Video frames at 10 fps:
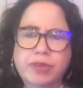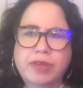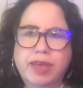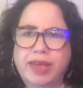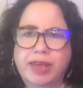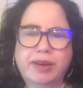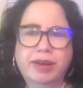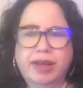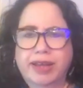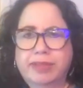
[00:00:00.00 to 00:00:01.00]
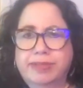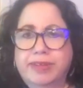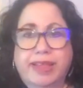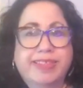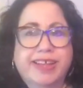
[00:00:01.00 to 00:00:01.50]
and
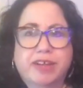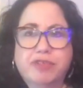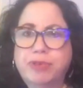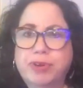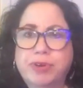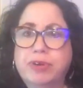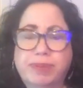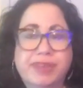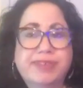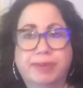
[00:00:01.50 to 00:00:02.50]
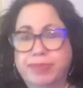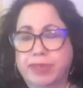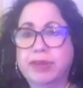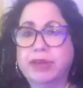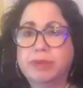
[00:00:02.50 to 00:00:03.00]
they got triggered by
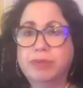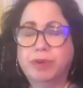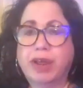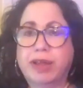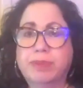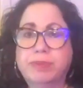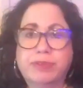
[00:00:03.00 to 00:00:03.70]
something, perhaps.